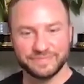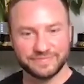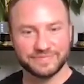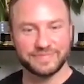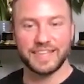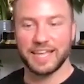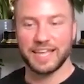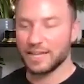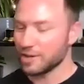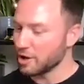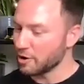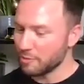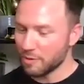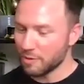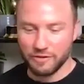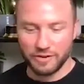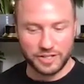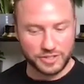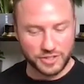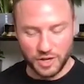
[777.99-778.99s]
Yeah, no
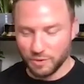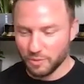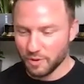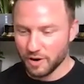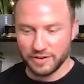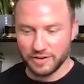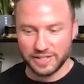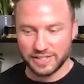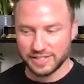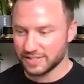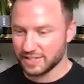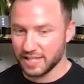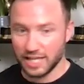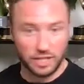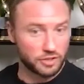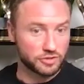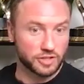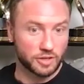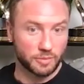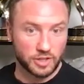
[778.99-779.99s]
worries, no worries. Thank
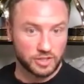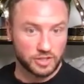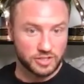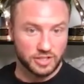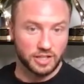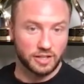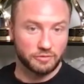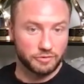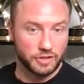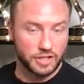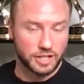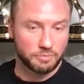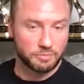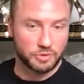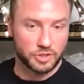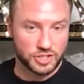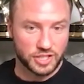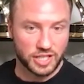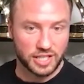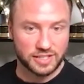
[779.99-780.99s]
you so much, Dale. I really
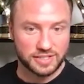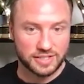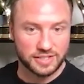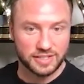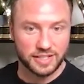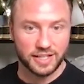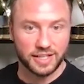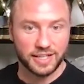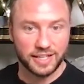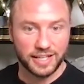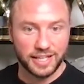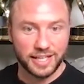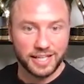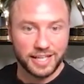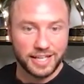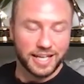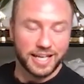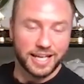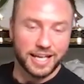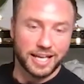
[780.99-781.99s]
appreciated
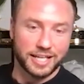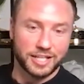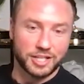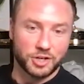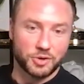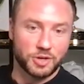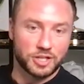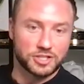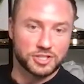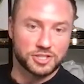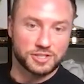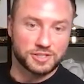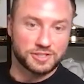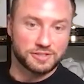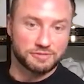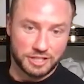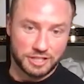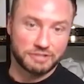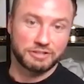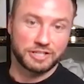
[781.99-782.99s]
your questions.
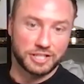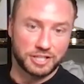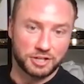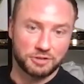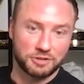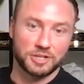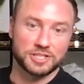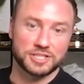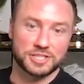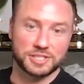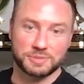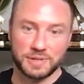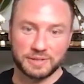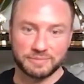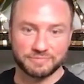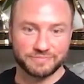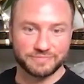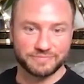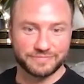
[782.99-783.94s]
Really, really good questions, man.